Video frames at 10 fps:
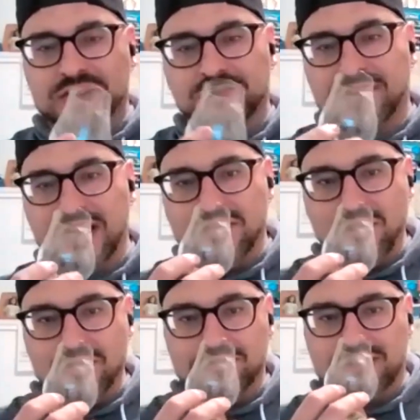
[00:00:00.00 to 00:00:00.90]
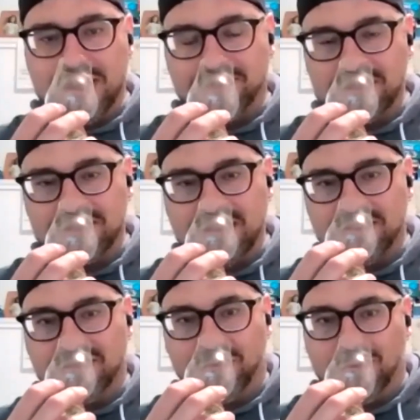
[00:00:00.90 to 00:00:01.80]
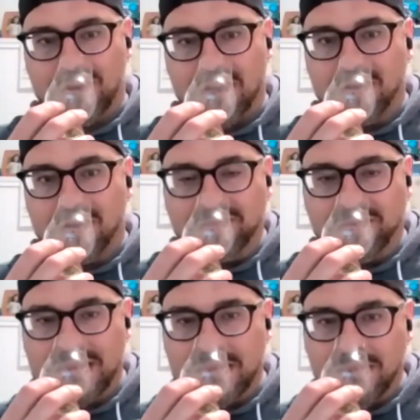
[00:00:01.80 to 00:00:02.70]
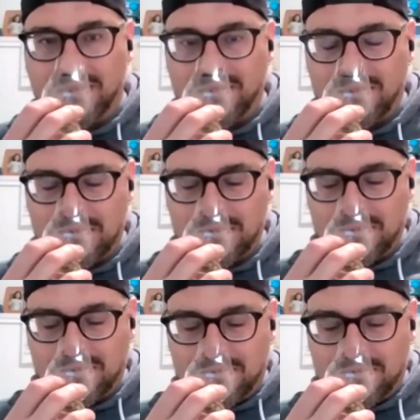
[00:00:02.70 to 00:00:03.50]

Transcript: hazelnut note definitely is at the fore now for me. Mm-hmm.